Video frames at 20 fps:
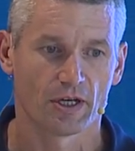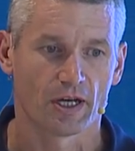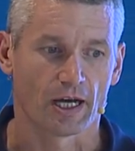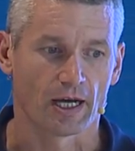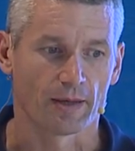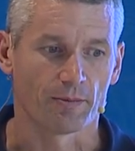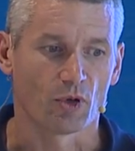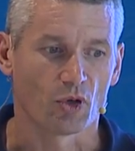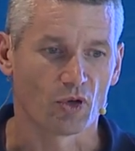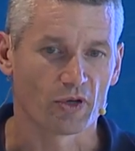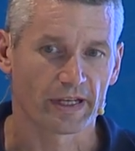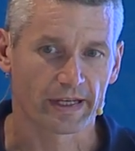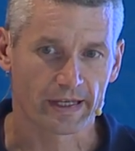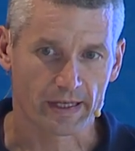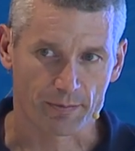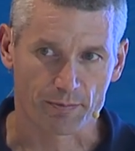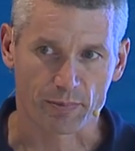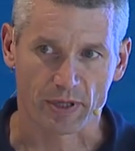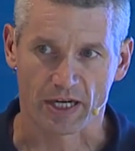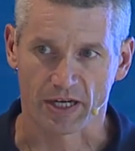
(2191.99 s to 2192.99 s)
um, or they
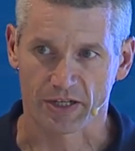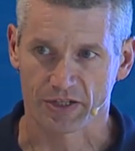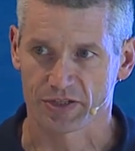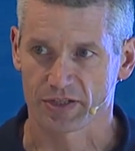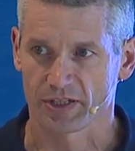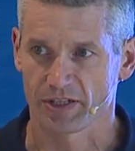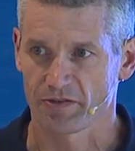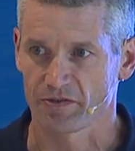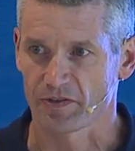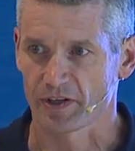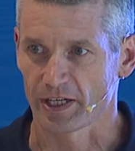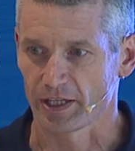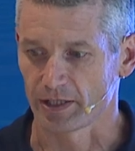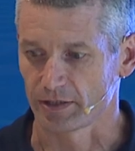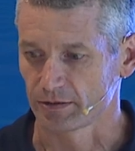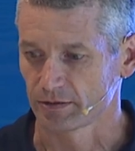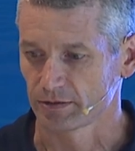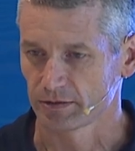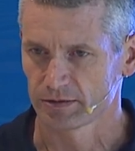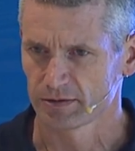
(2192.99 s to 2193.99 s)
can partially fail.